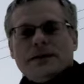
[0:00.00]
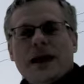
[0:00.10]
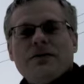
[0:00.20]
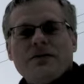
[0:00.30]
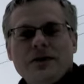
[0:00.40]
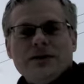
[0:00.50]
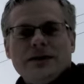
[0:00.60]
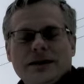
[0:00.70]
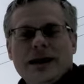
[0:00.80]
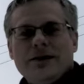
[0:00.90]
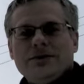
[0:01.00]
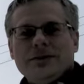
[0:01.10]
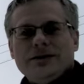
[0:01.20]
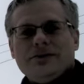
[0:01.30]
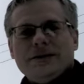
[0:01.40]
Slavic Village is in Council
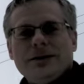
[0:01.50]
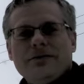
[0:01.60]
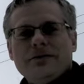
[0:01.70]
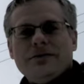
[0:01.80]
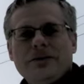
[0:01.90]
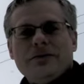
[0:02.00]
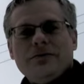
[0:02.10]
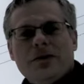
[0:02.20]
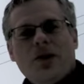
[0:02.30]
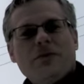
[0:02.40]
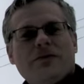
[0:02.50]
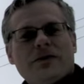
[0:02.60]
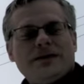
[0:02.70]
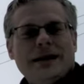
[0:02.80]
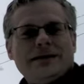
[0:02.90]
District 7 too, home of
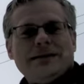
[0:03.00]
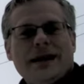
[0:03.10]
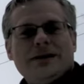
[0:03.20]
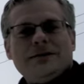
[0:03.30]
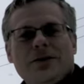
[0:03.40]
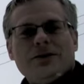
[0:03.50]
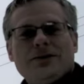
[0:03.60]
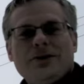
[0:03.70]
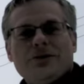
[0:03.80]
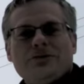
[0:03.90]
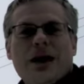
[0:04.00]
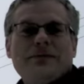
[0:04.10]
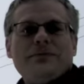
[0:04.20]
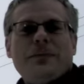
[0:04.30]
St. Stanislaus Church, where I was